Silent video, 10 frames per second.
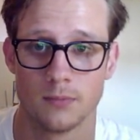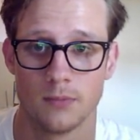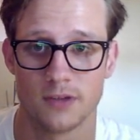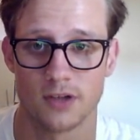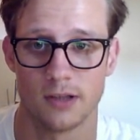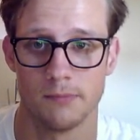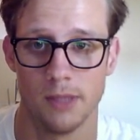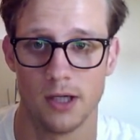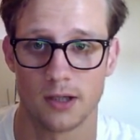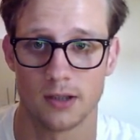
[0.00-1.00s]
Let's call it
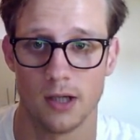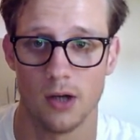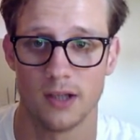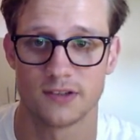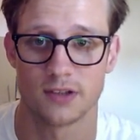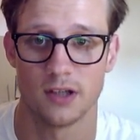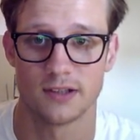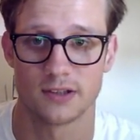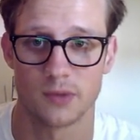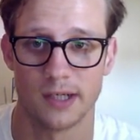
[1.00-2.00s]
box. No, let's call it square.